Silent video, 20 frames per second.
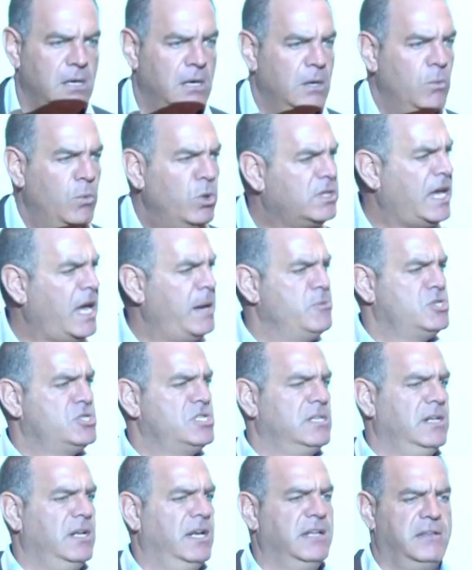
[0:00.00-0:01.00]
What Cambridge
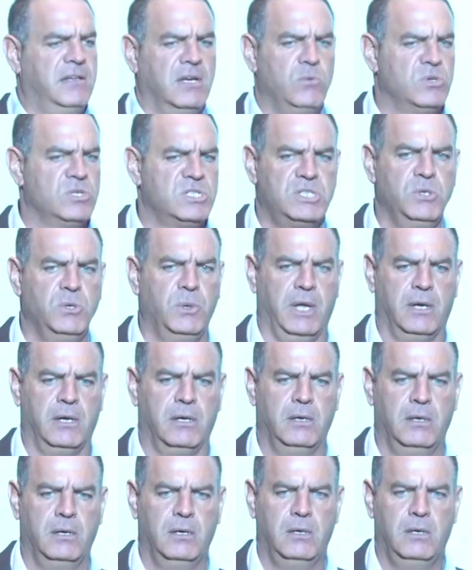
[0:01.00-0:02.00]
Analytics was doing?
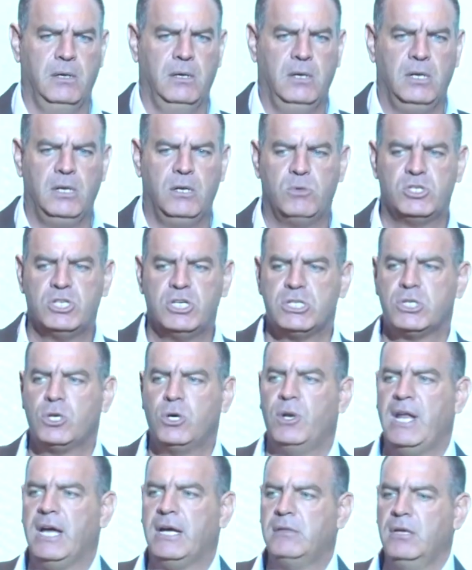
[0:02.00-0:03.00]
They were just
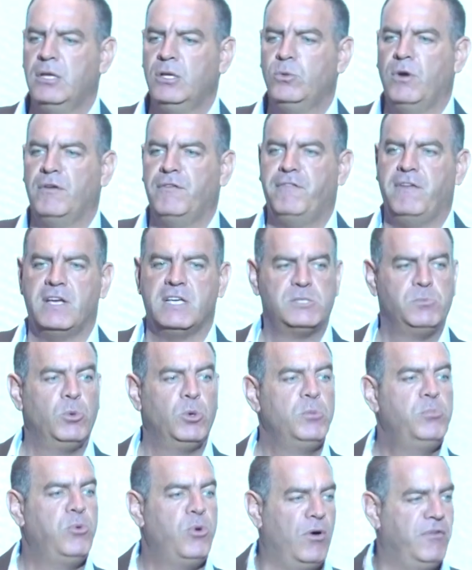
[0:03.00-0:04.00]
connecting to a
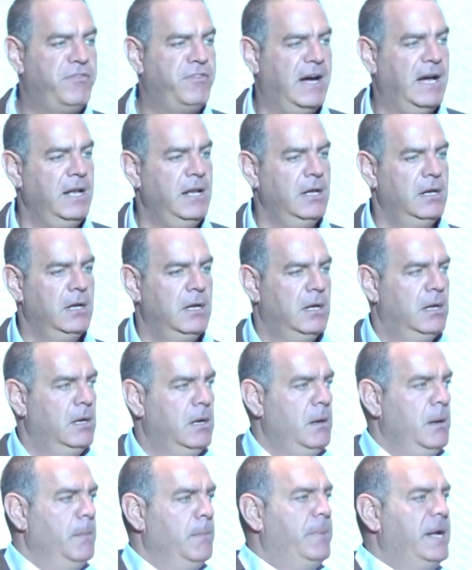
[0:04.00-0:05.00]
Facebook profile,
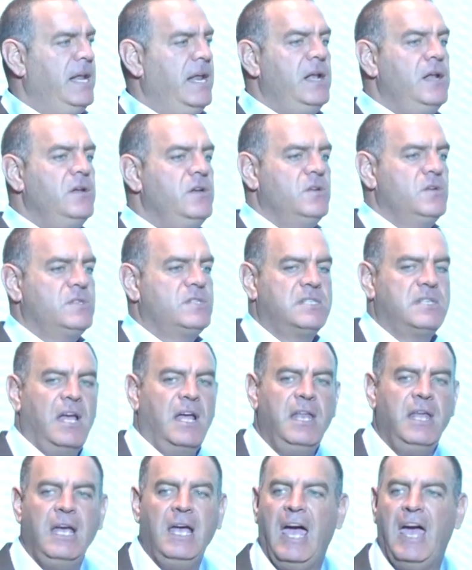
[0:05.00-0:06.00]
but then
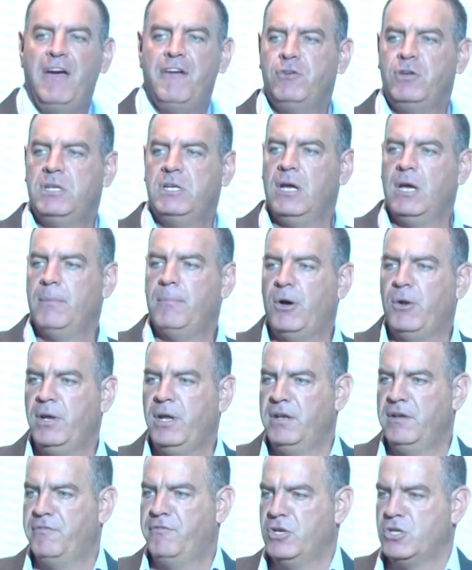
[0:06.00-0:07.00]
understanding everything about the
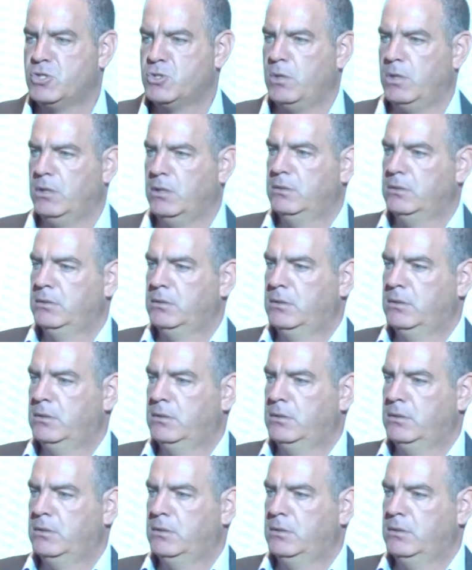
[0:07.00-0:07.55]
individual.